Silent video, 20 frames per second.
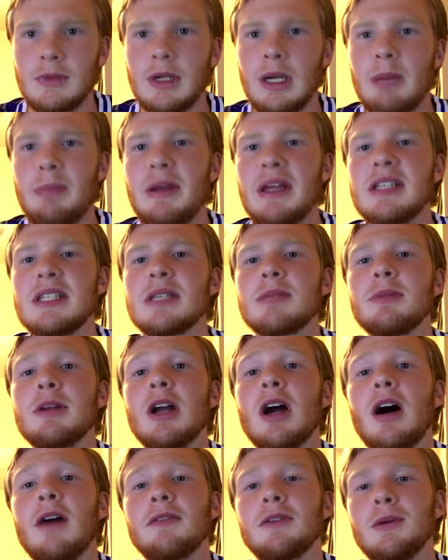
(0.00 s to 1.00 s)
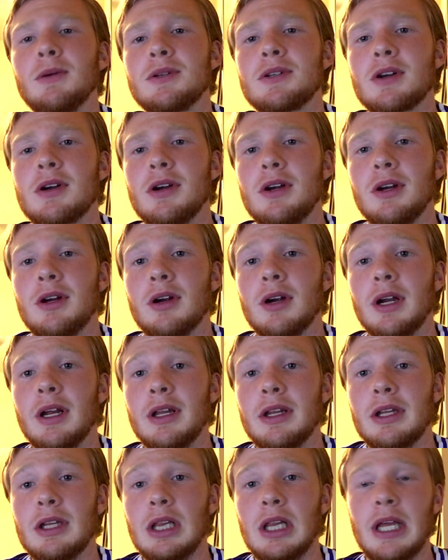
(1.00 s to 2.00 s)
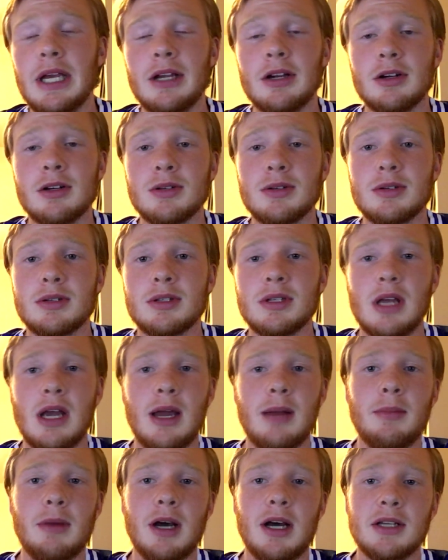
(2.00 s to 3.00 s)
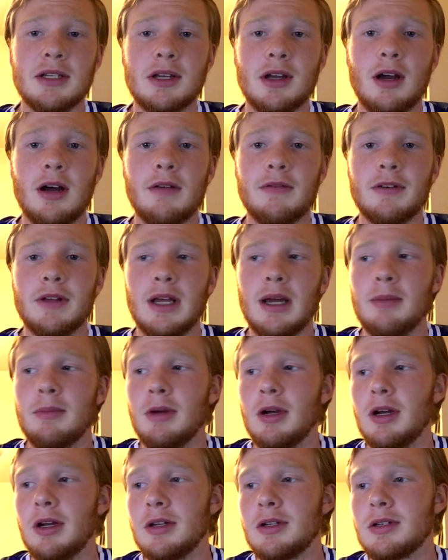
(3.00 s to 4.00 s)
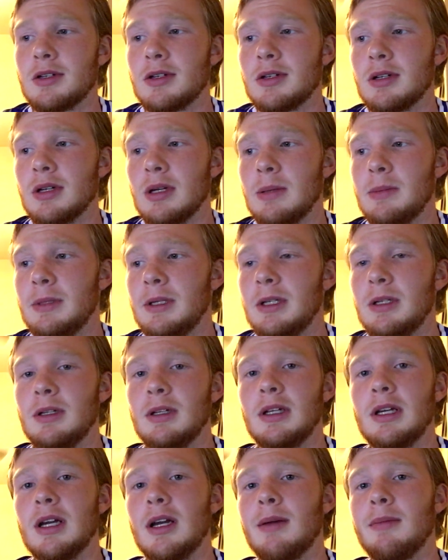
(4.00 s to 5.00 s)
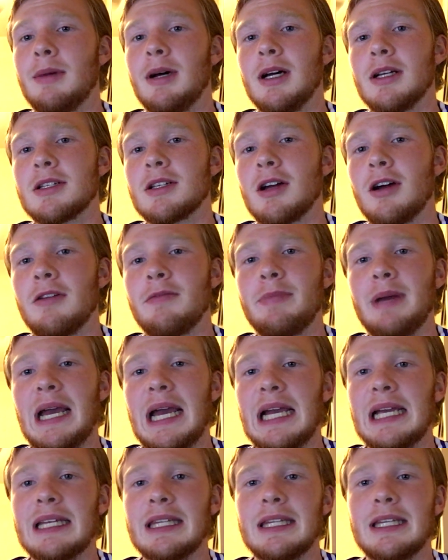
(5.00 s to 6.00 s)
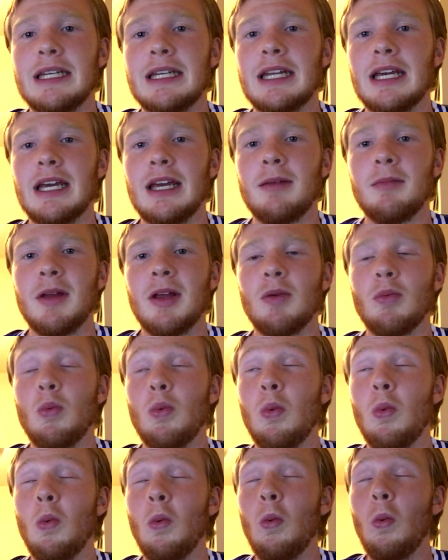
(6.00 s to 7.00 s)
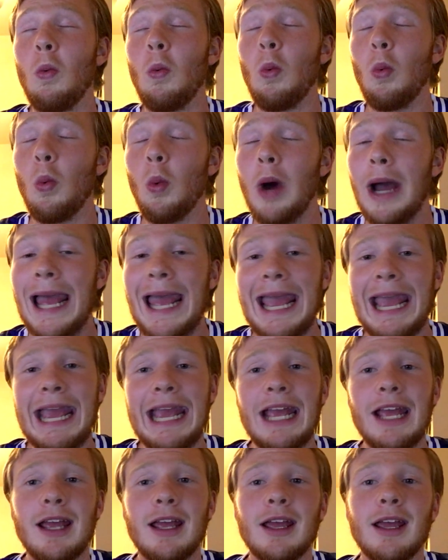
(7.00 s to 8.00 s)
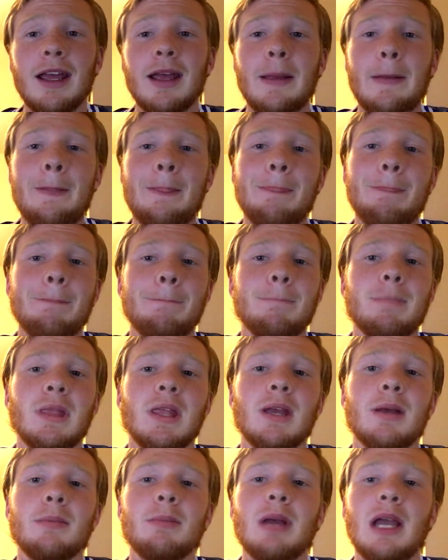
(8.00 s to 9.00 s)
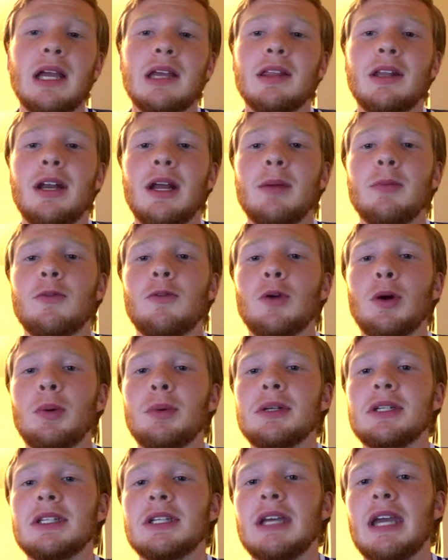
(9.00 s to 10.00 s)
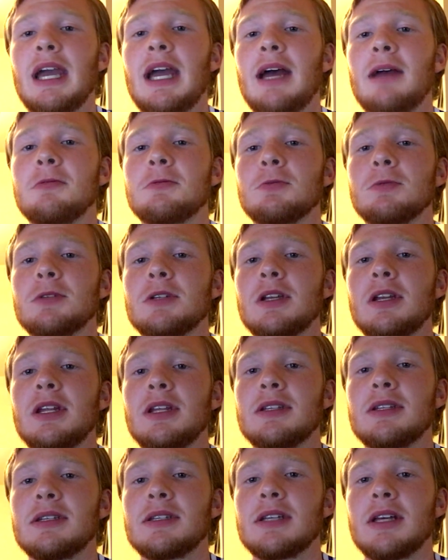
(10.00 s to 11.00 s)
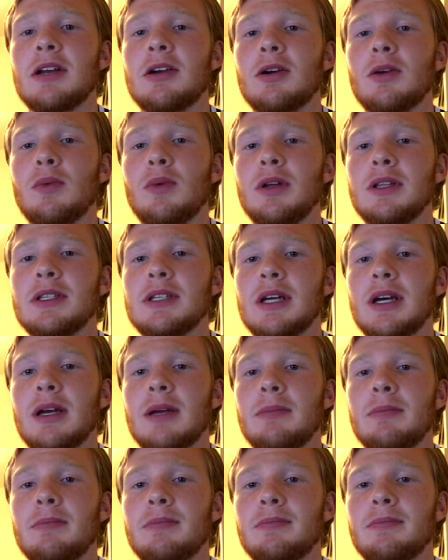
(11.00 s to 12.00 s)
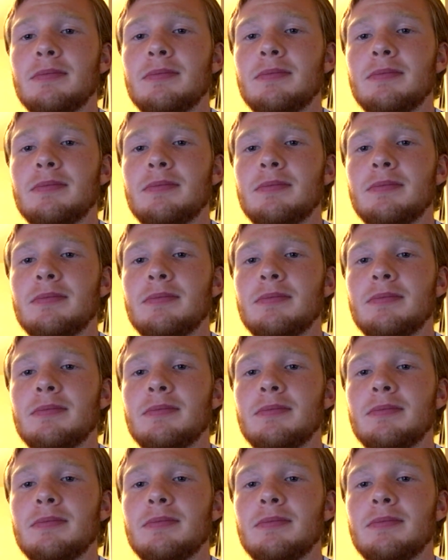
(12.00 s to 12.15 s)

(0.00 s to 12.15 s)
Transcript: it pisses me off to a certain degree if Lakers signed Mozgov for that much. I mean, yeah, Mozgov back in the day, man, way back in the day before he went to the Cavs, was a decent center at one time.